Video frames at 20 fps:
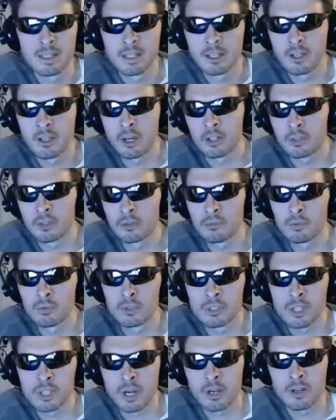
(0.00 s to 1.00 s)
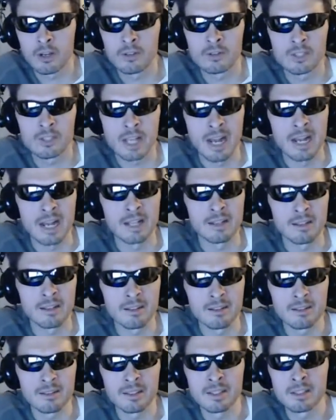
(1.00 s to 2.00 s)
cutting through the turns, that
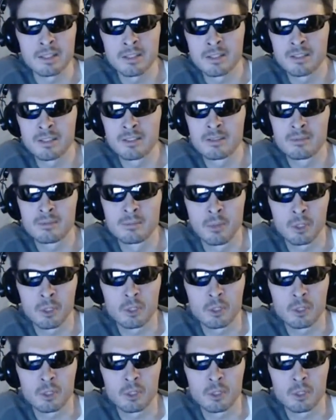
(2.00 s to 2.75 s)
is much more